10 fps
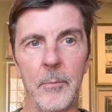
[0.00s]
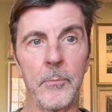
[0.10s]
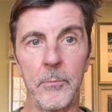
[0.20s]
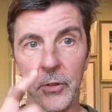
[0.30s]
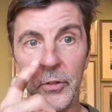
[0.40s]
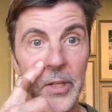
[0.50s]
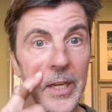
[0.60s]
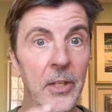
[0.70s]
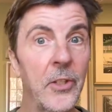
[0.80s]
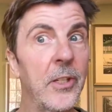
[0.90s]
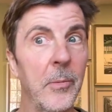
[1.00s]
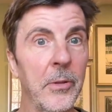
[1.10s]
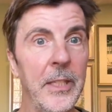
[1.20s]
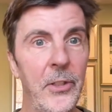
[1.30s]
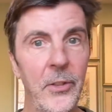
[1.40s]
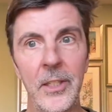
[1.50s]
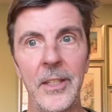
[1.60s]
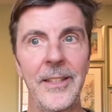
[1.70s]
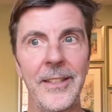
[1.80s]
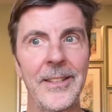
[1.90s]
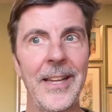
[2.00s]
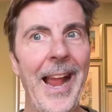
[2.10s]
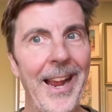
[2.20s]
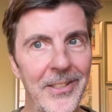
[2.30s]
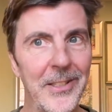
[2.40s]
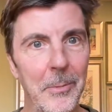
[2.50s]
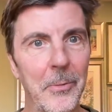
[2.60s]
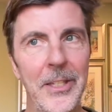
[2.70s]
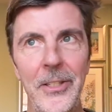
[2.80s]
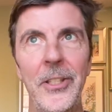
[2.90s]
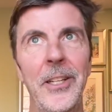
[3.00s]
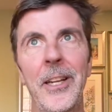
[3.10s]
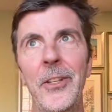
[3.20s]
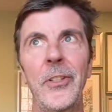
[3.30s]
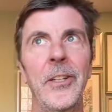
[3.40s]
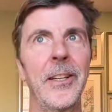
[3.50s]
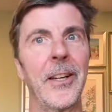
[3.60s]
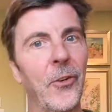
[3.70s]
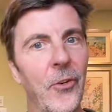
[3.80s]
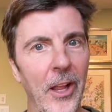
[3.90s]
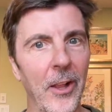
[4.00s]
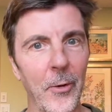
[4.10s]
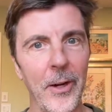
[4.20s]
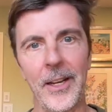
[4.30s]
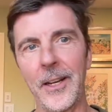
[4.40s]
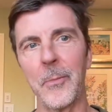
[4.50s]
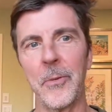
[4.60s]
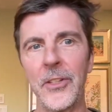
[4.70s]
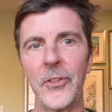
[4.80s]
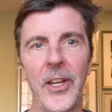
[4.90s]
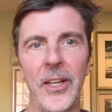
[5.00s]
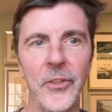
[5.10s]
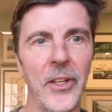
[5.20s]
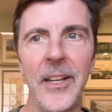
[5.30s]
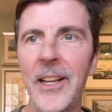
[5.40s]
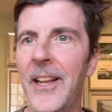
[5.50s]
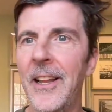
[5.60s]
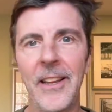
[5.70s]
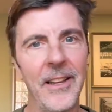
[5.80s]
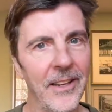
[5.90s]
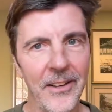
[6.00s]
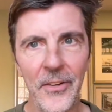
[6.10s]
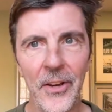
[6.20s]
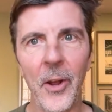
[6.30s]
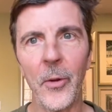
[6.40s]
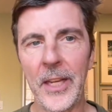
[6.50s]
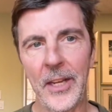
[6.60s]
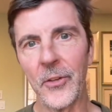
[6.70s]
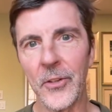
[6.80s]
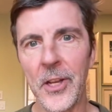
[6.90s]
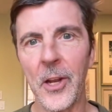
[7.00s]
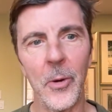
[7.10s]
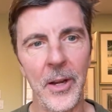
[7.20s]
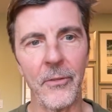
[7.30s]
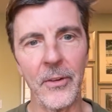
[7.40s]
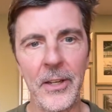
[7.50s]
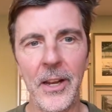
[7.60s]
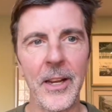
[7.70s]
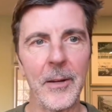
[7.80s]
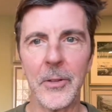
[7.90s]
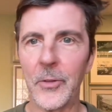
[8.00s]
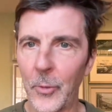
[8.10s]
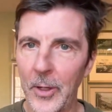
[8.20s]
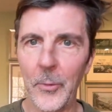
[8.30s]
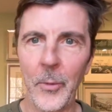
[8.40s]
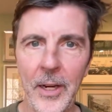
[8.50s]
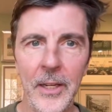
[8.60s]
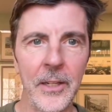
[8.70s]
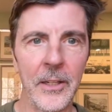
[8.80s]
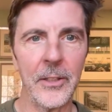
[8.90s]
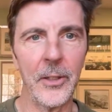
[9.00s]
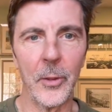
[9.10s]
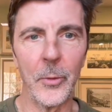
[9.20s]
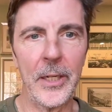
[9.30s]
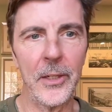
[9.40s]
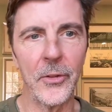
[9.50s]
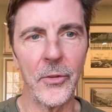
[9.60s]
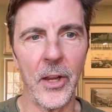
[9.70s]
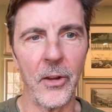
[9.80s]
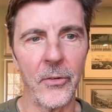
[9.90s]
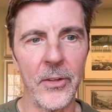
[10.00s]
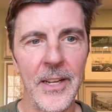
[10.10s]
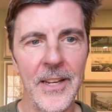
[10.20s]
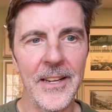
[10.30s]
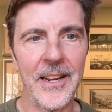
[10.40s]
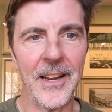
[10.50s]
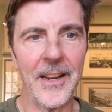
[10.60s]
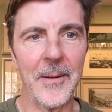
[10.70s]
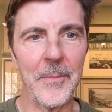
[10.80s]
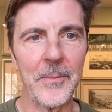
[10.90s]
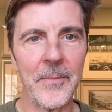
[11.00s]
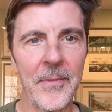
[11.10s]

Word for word: percentage depletion, tax depreciation, accelerated depreciation. No, the answer is no every time. It's written right here. You can read it yourself. Um,